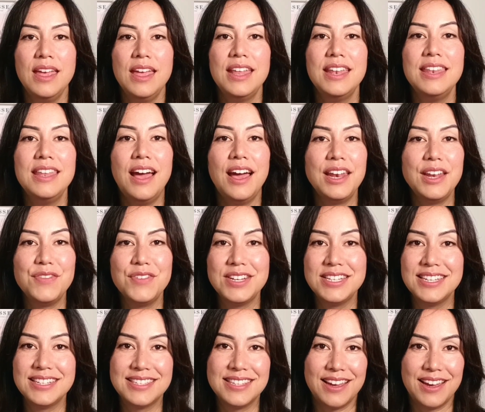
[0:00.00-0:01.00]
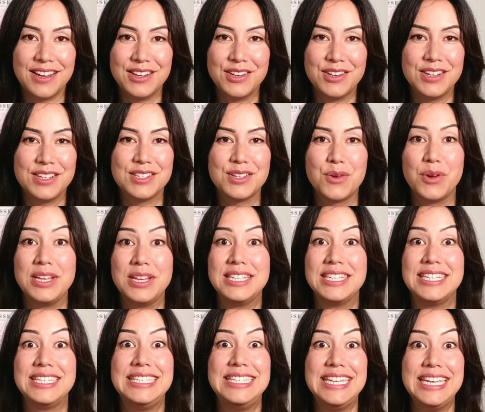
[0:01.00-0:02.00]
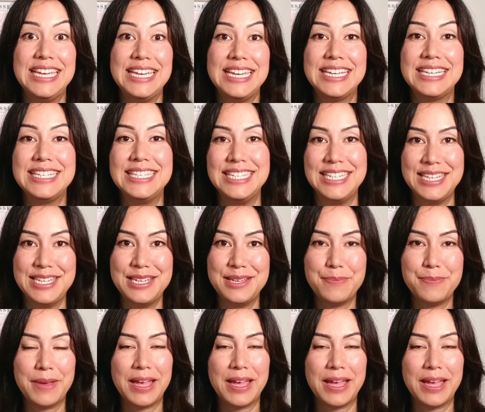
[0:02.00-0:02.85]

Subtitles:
Not every designer is going to dig deep